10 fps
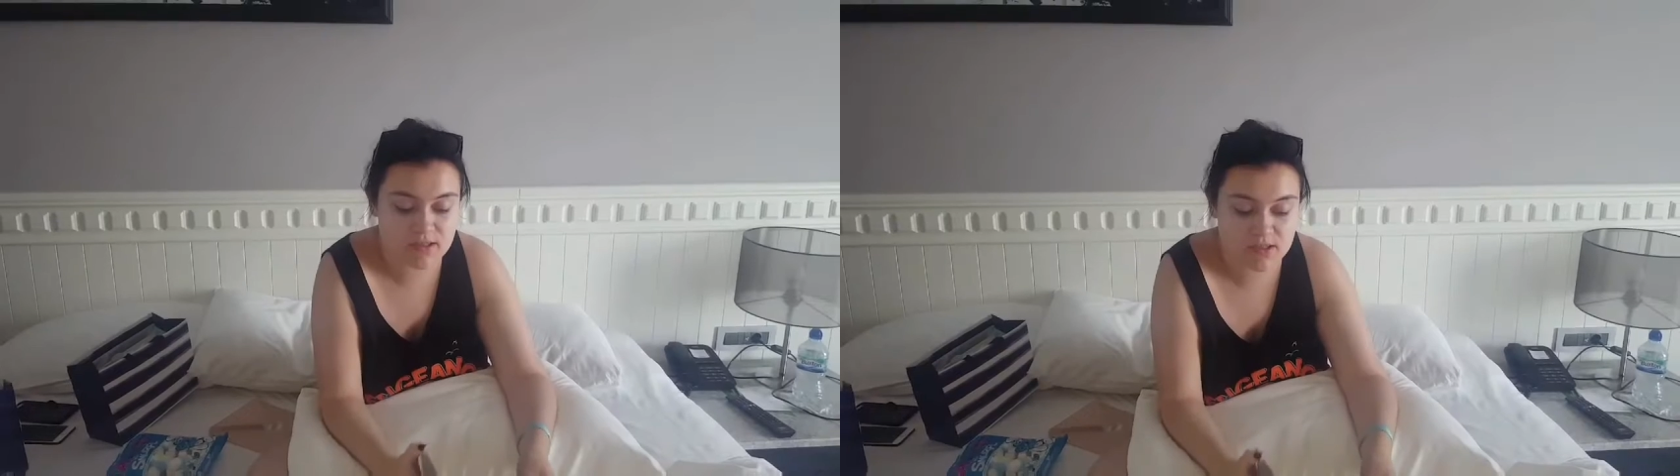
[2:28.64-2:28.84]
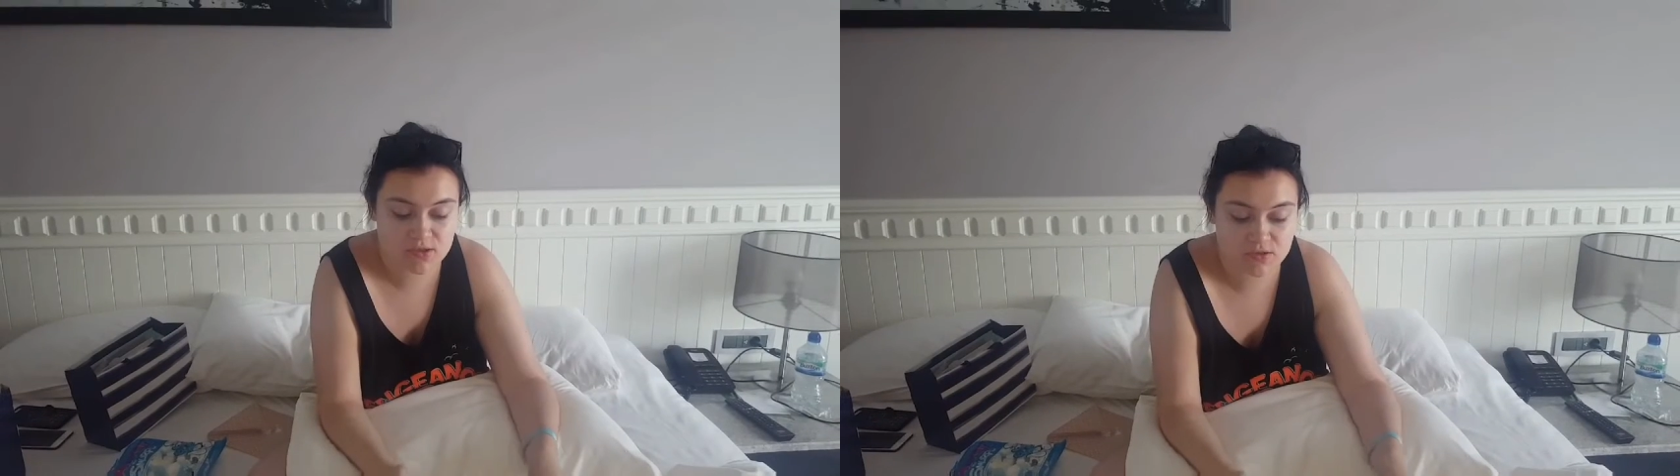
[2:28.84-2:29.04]

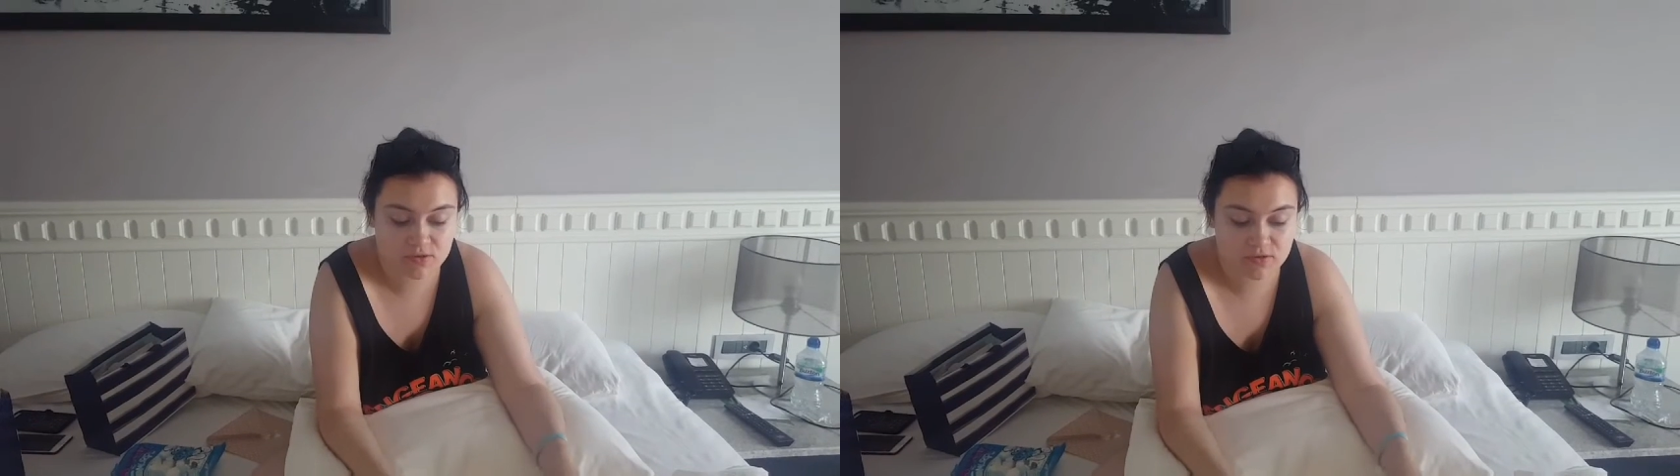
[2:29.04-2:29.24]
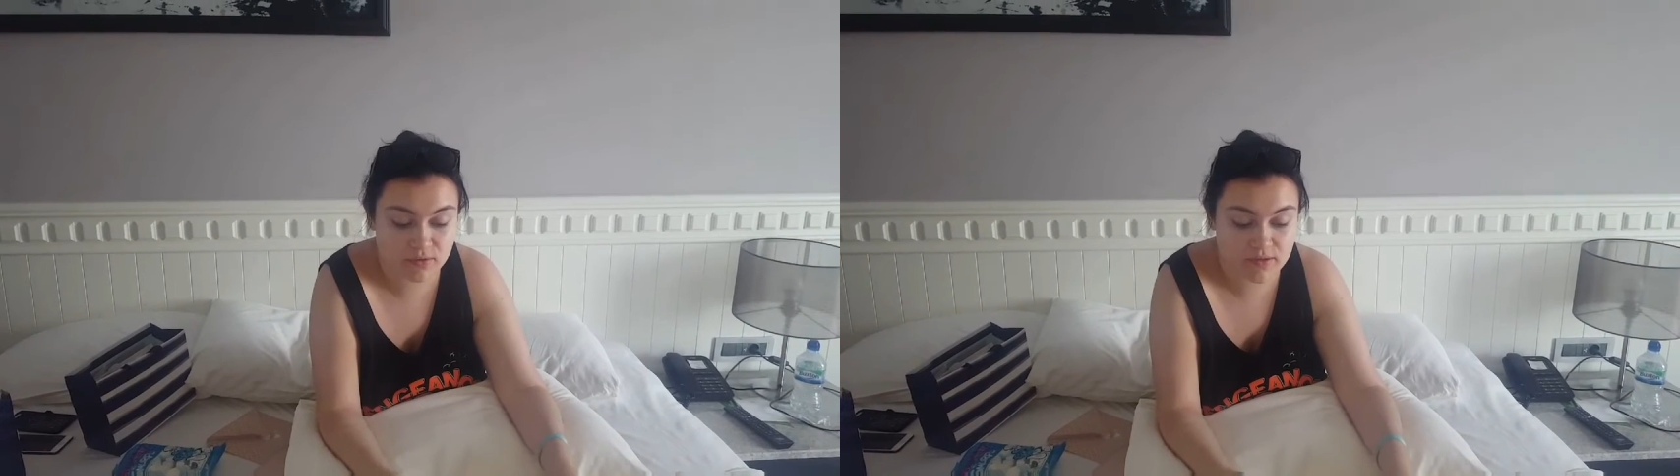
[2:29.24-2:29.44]
sister,
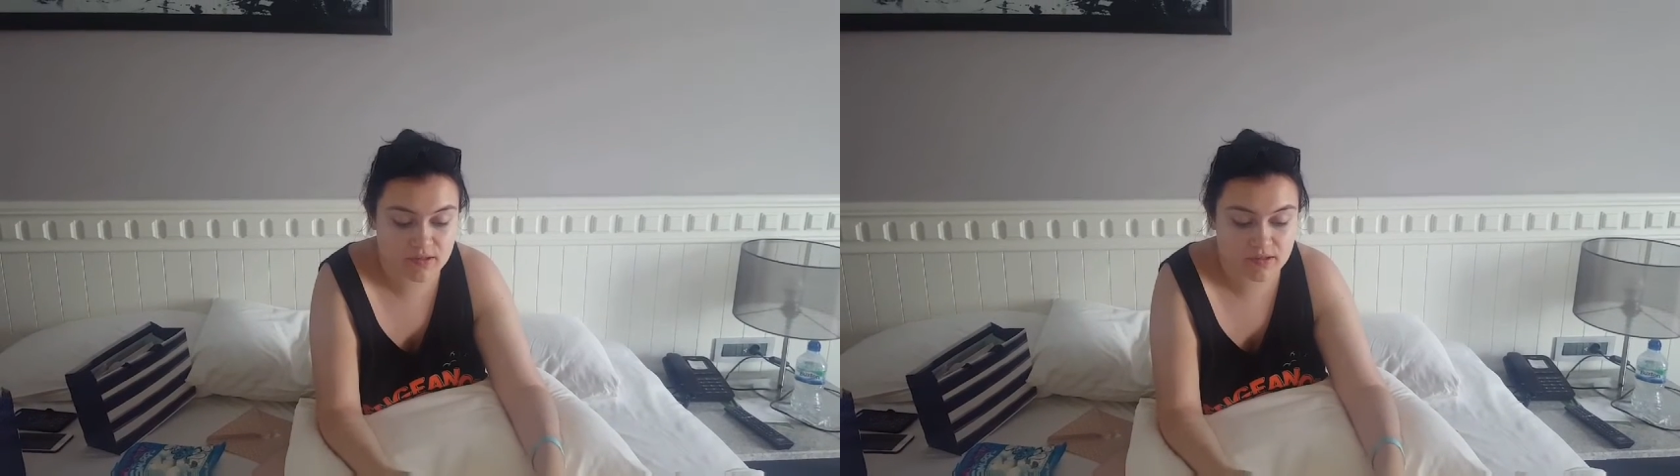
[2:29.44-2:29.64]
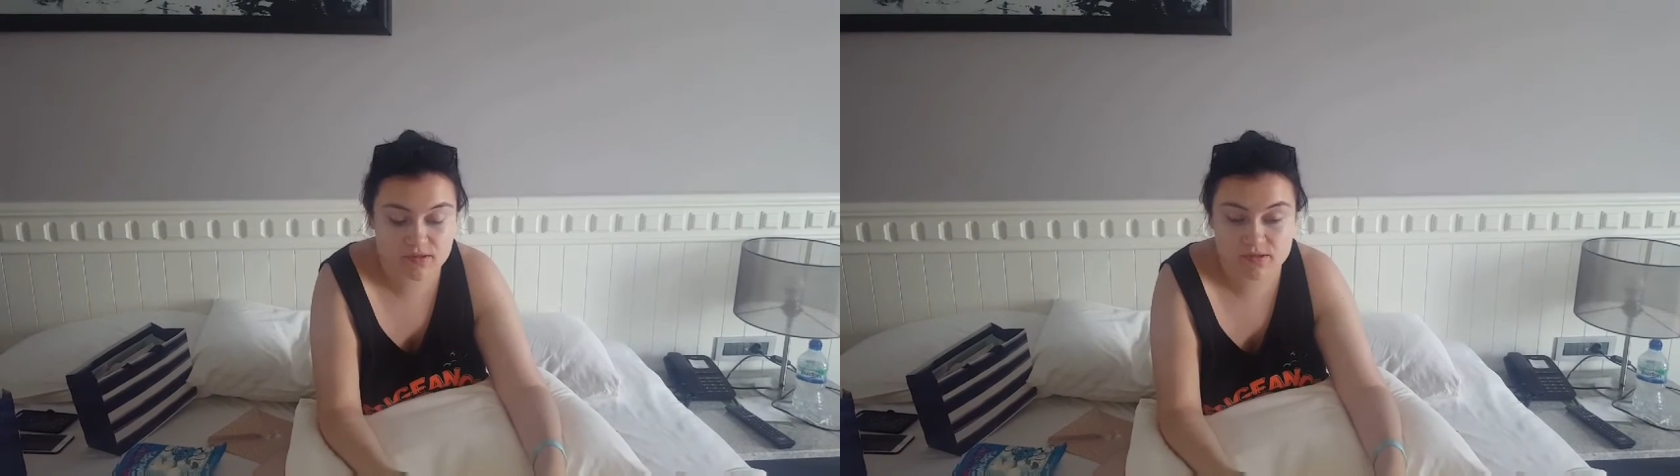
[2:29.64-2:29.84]
who I
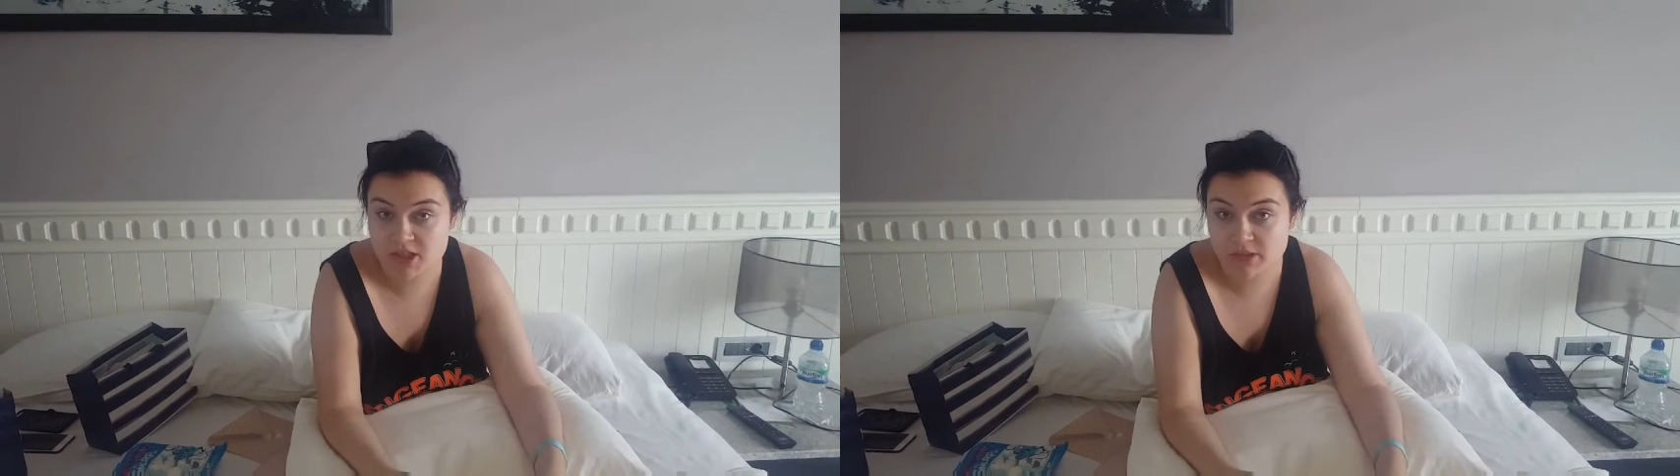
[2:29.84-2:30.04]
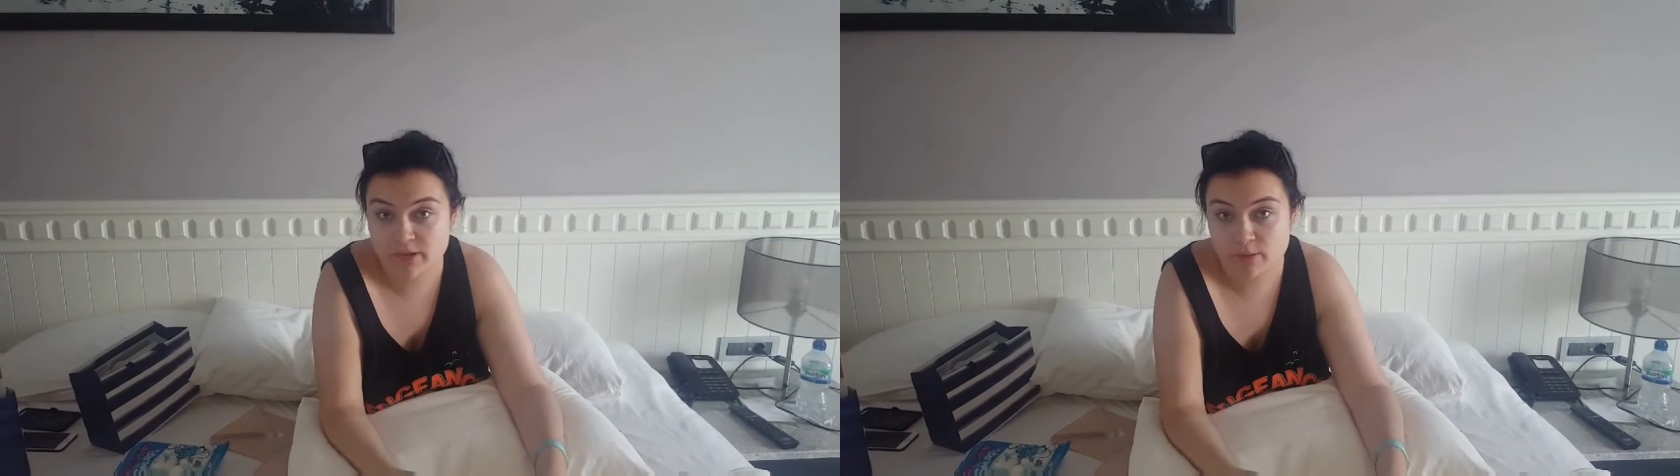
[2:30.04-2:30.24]
said is
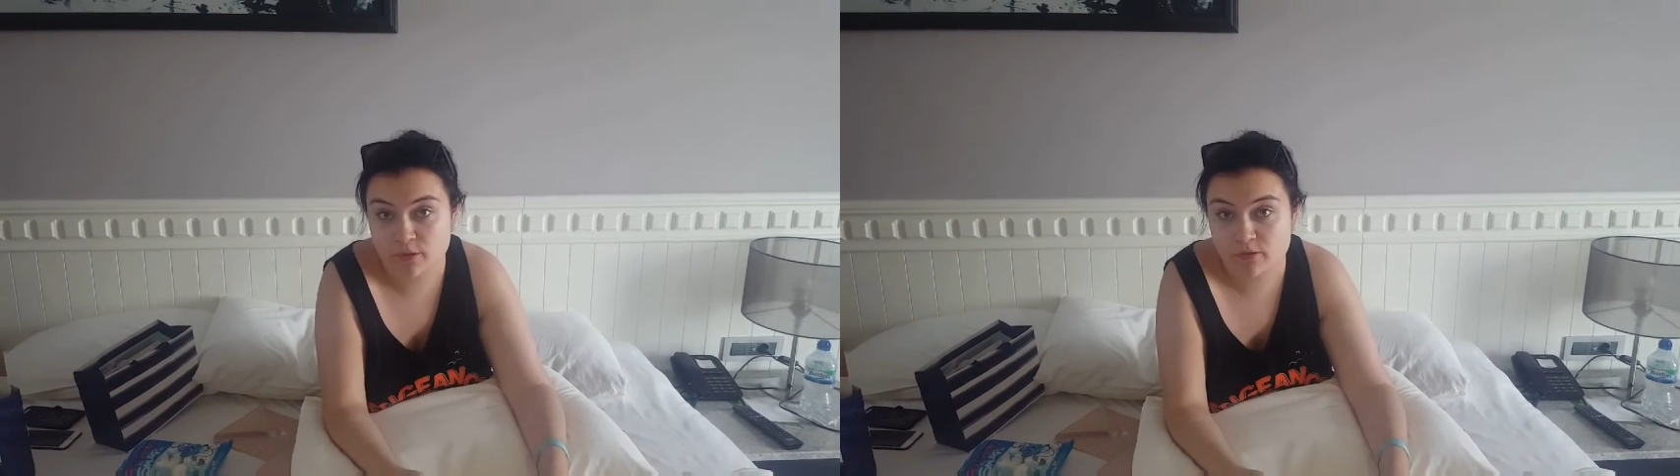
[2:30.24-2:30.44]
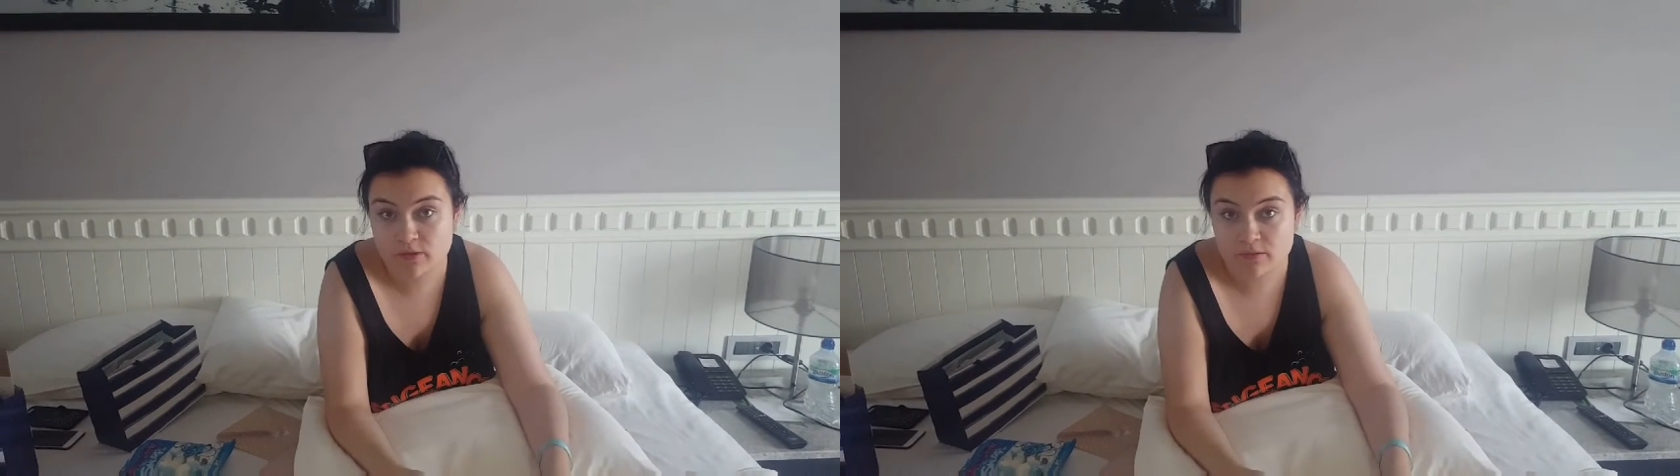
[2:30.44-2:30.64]
sharing a
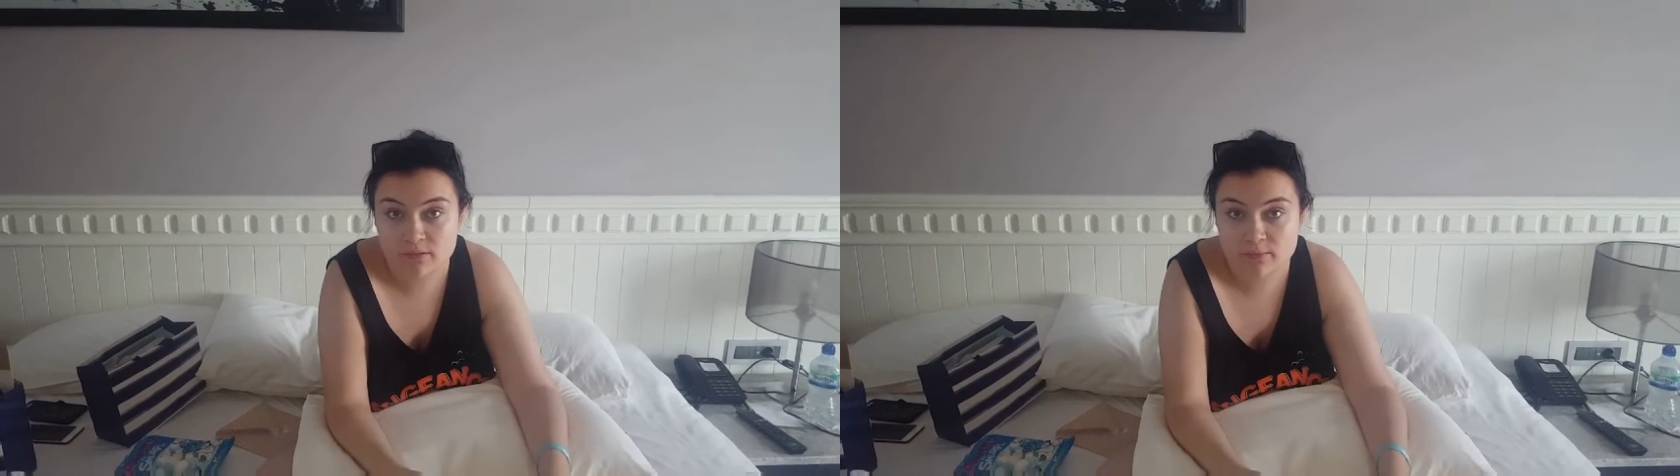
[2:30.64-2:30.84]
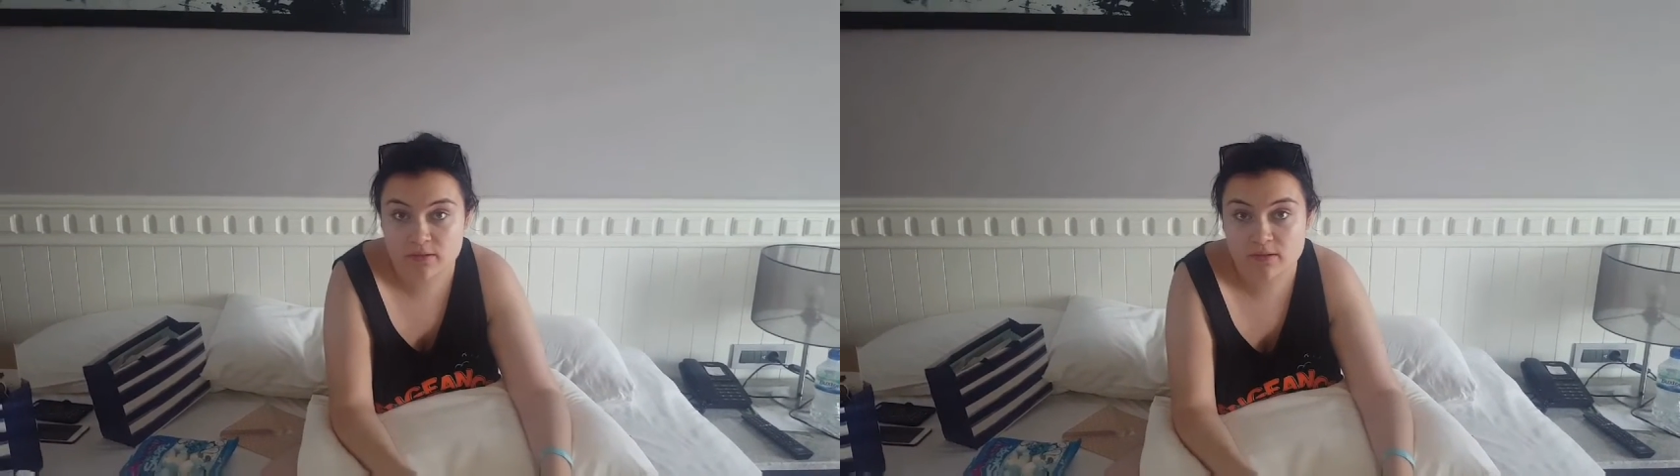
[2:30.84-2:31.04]
birthday
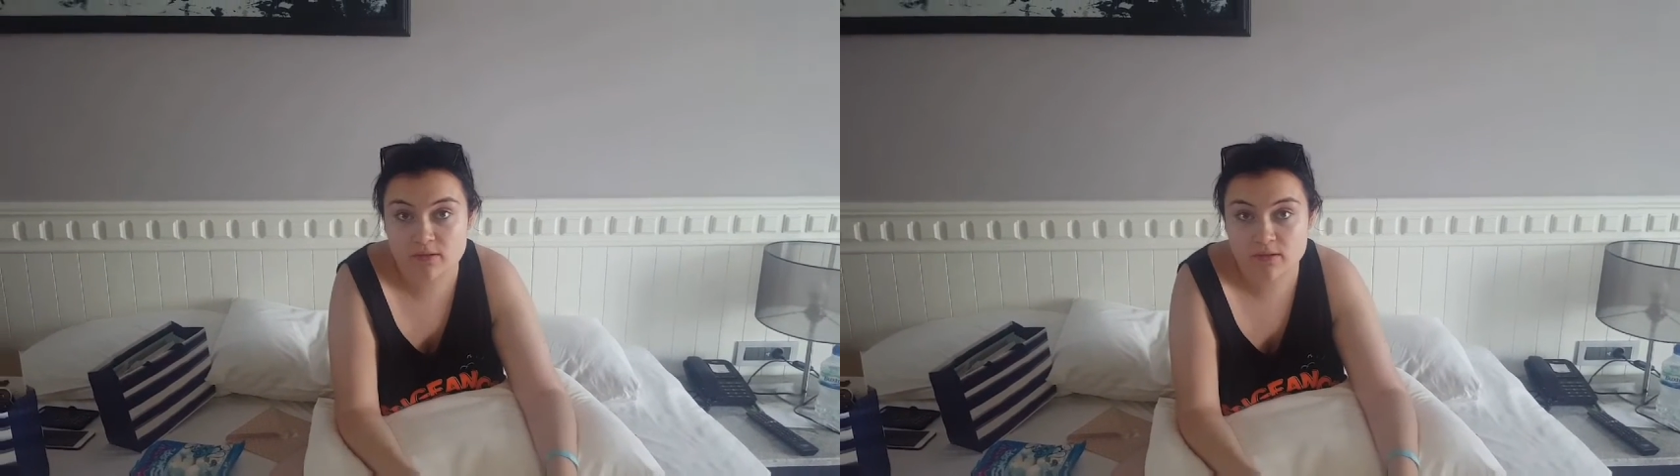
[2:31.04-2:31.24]
with me,